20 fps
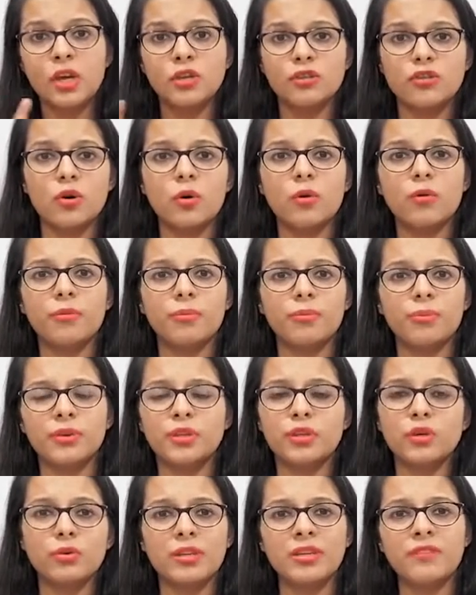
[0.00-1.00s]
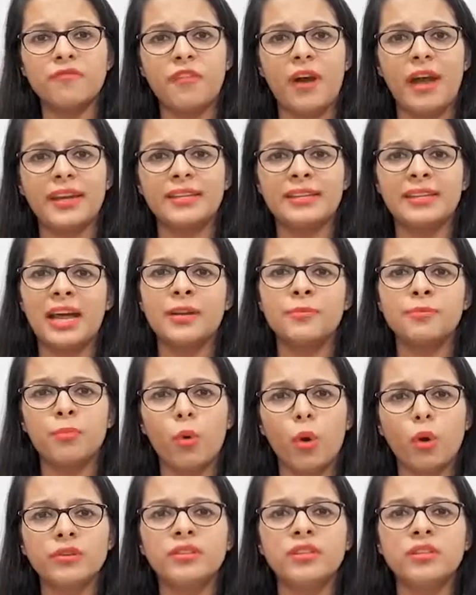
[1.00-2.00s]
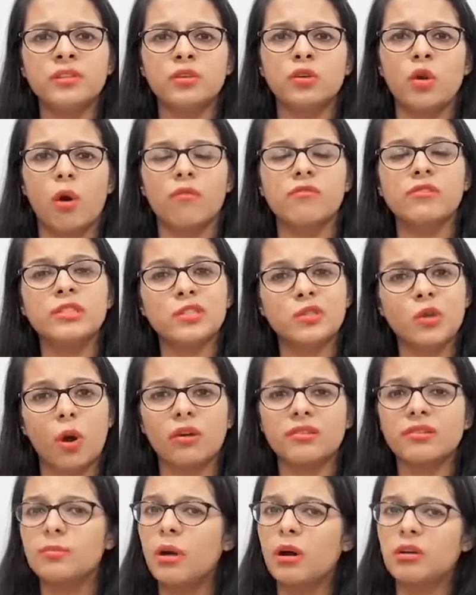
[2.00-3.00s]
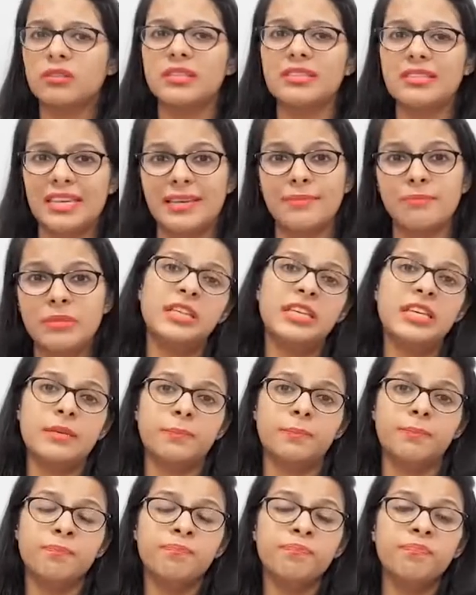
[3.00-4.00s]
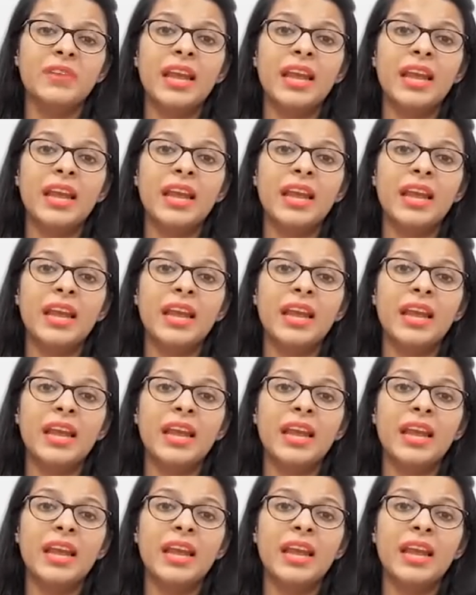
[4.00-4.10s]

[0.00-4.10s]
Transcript: So you can find that both the novels talks about the same theme.